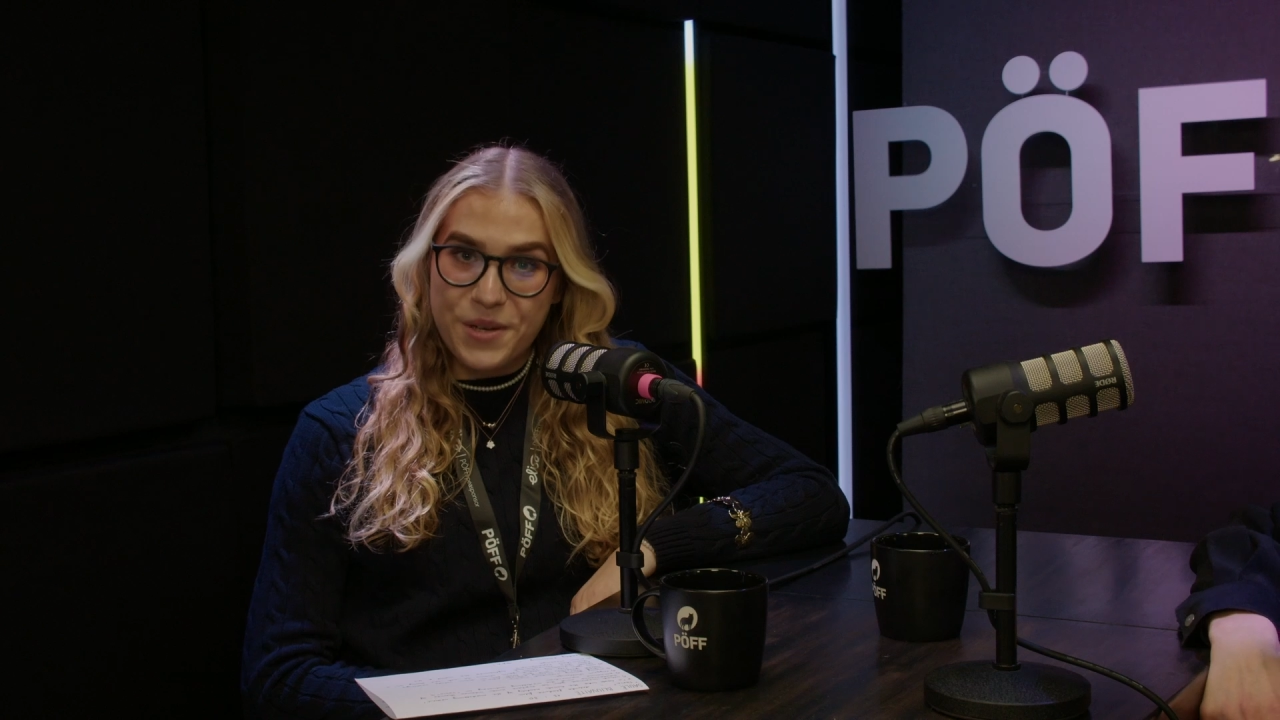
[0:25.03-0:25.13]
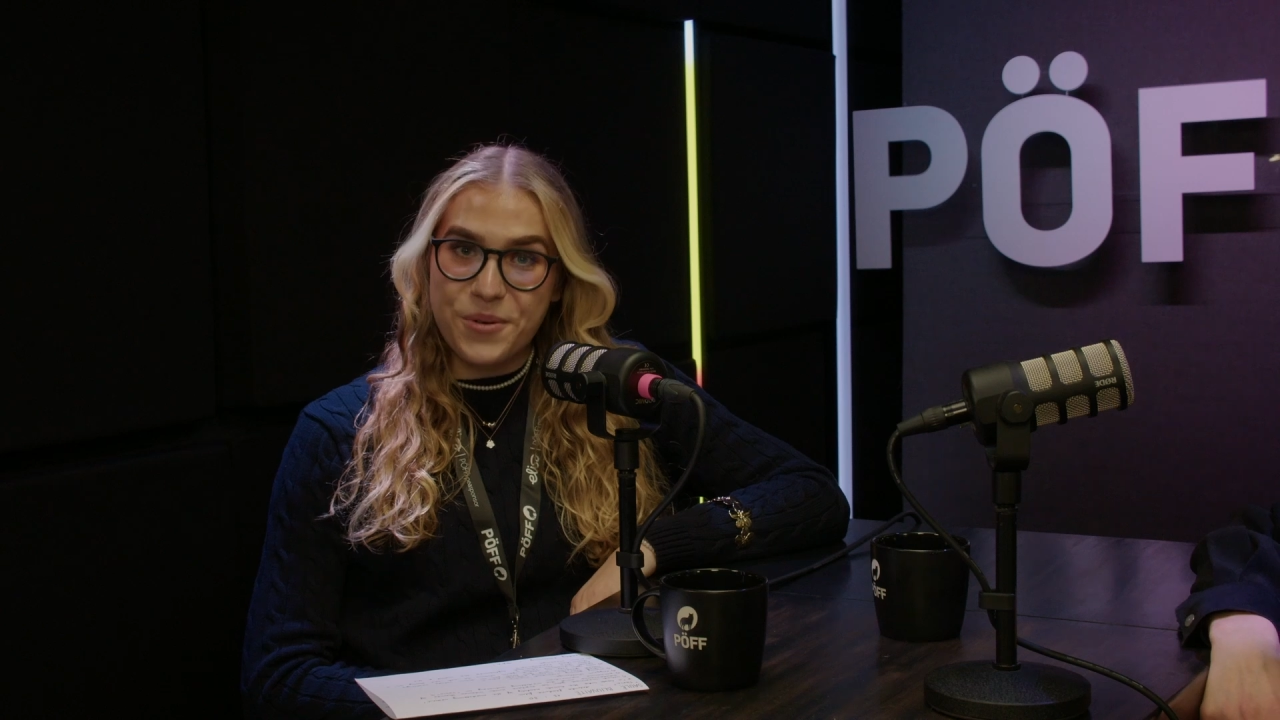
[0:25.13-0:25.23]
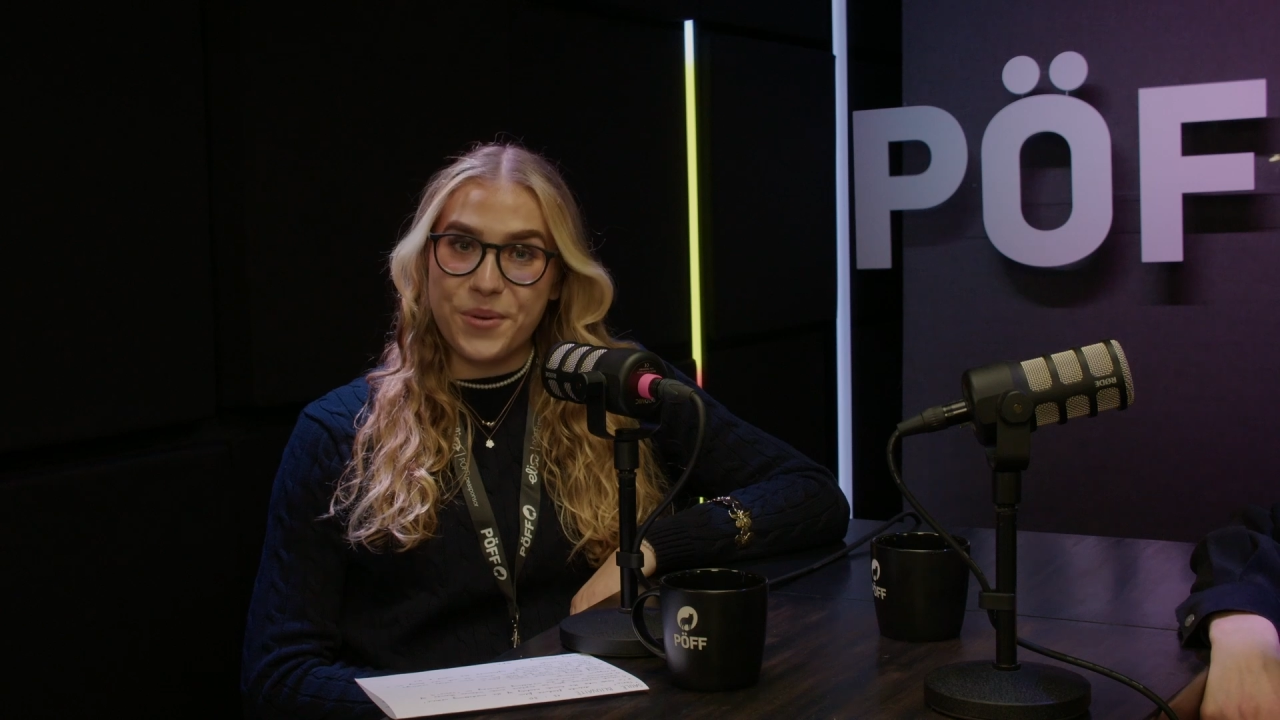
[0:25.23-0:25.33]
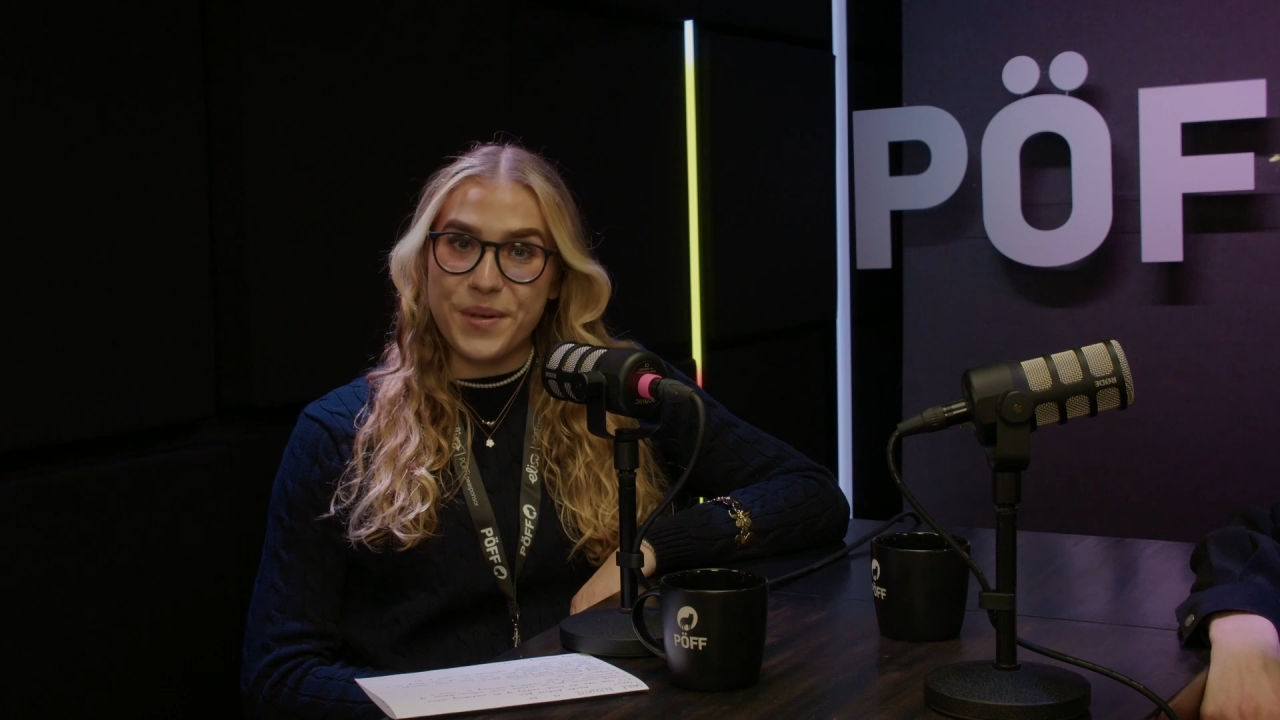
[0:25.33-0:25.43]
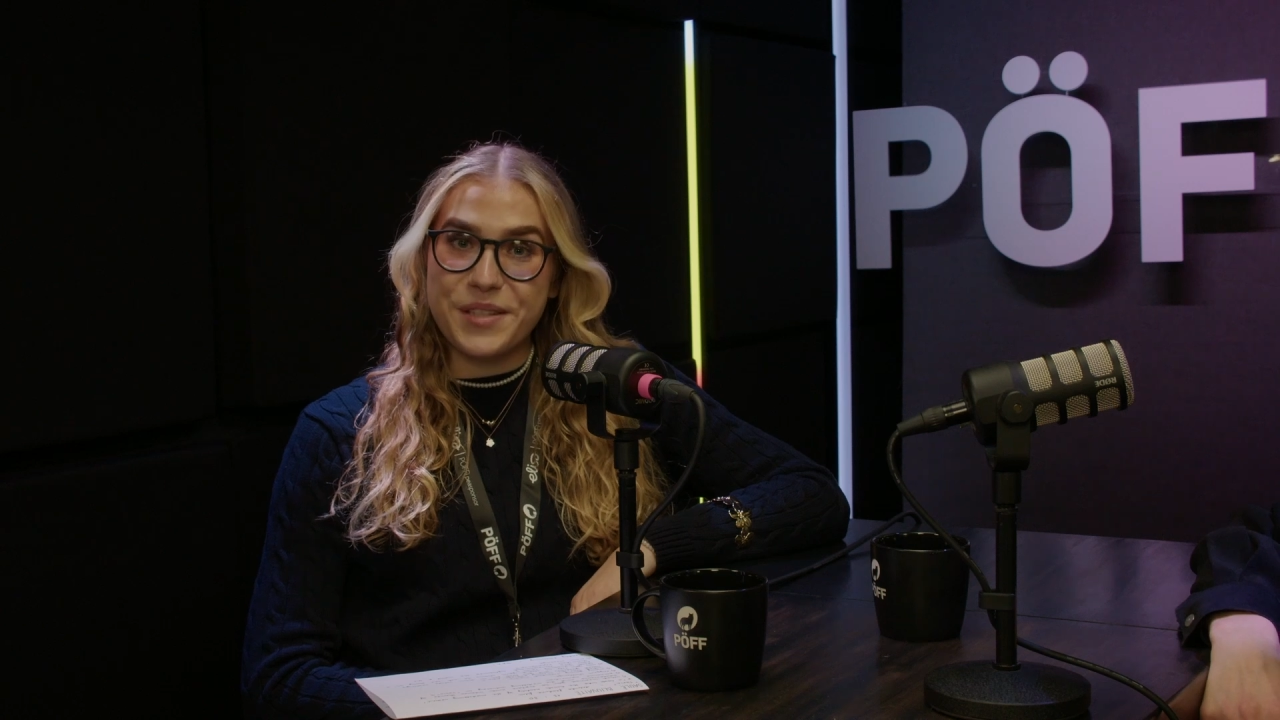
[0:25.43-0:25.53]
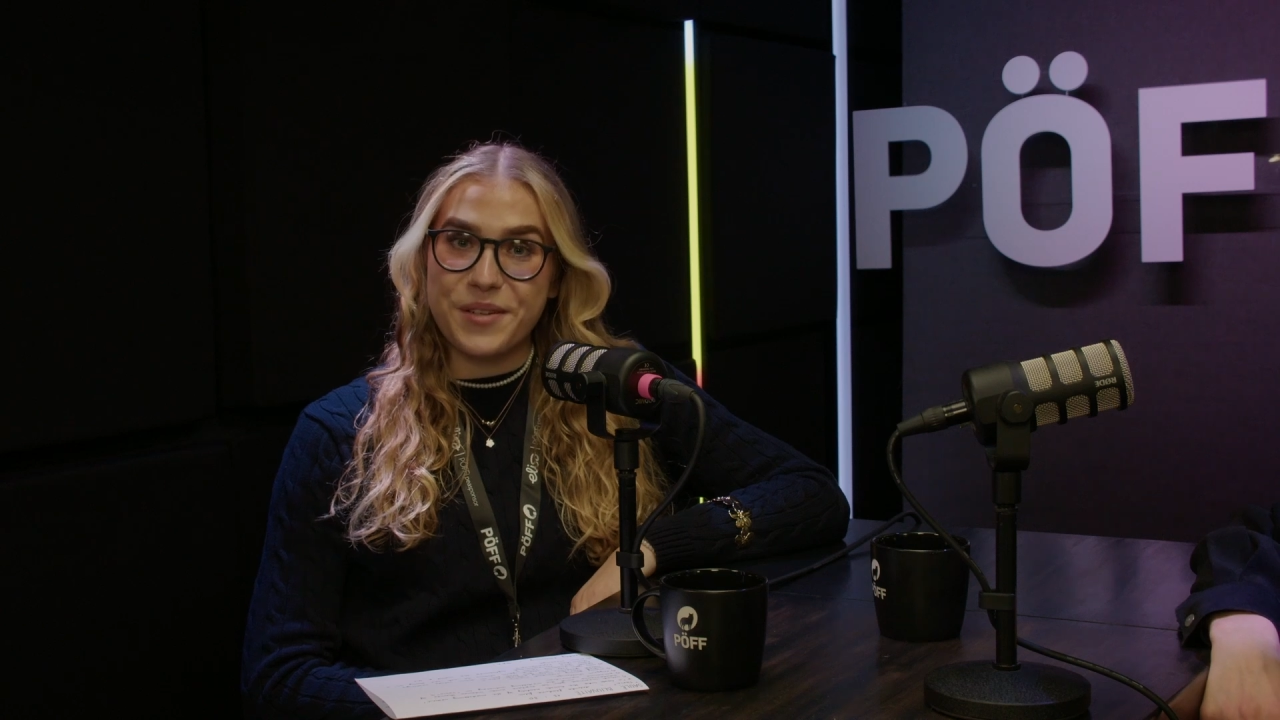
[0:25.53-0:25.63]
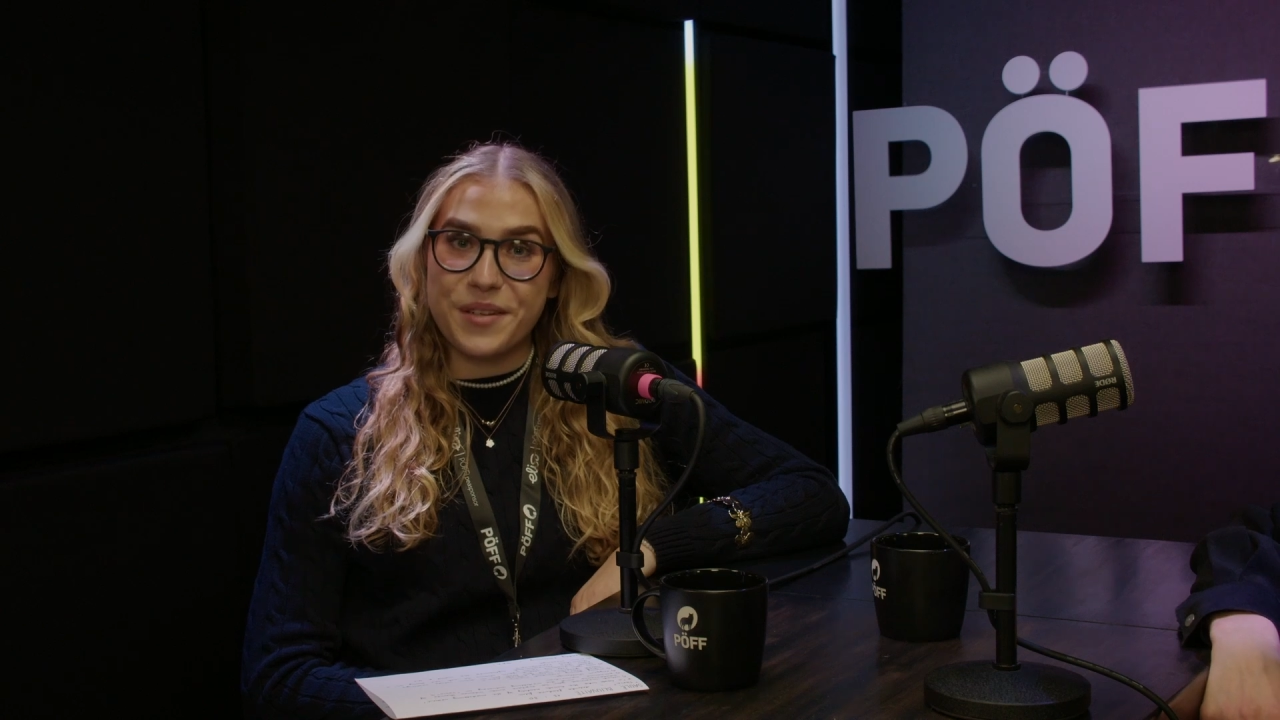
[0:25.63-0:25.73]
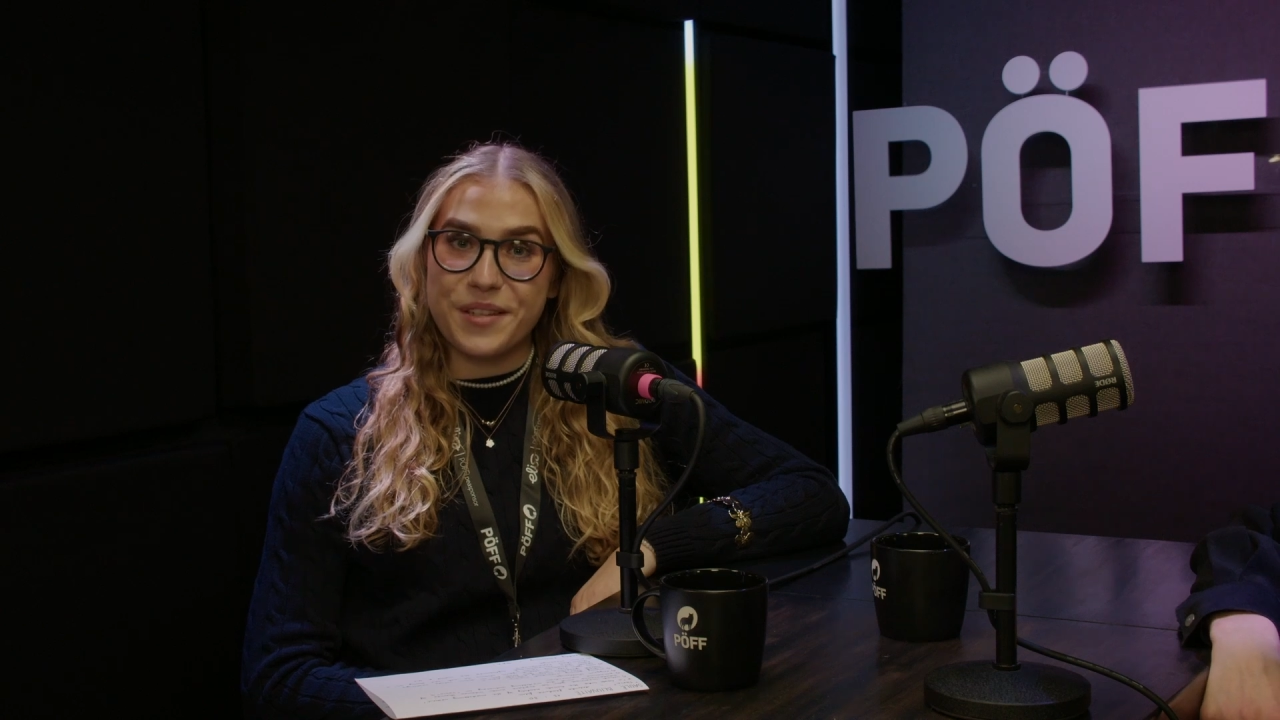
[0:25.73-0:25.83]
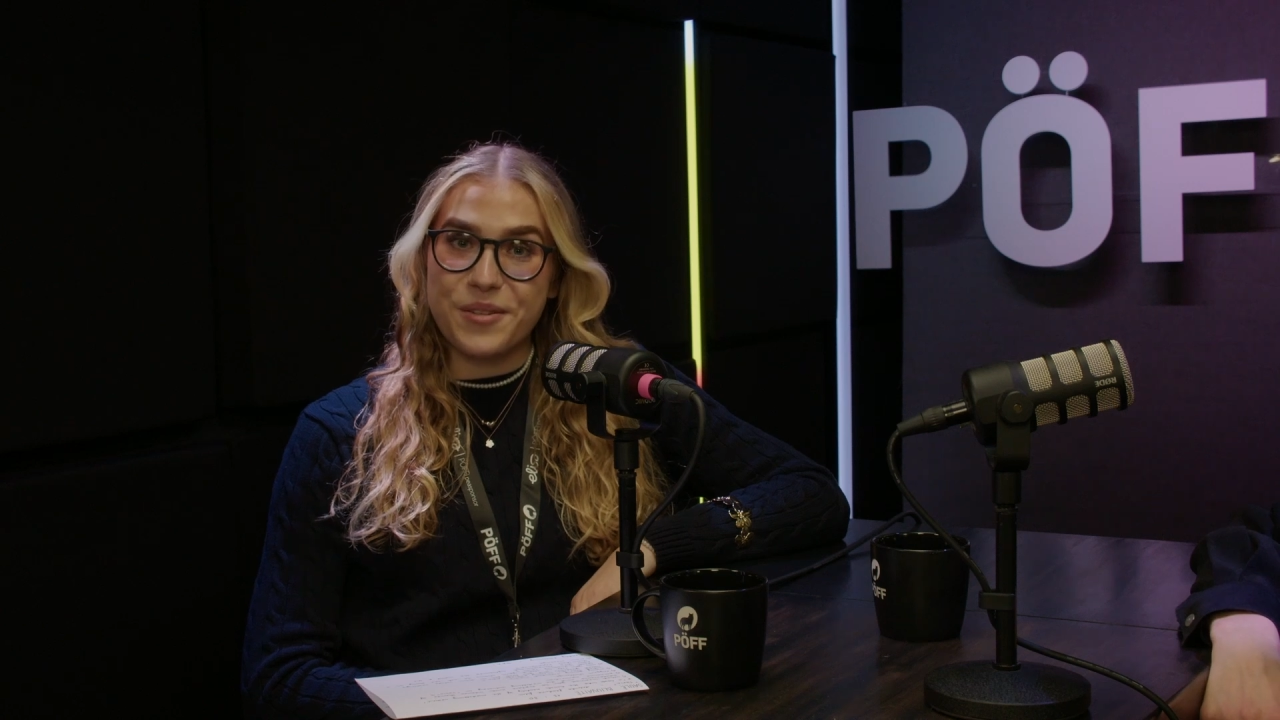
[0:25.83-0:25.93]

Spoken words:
who is gonna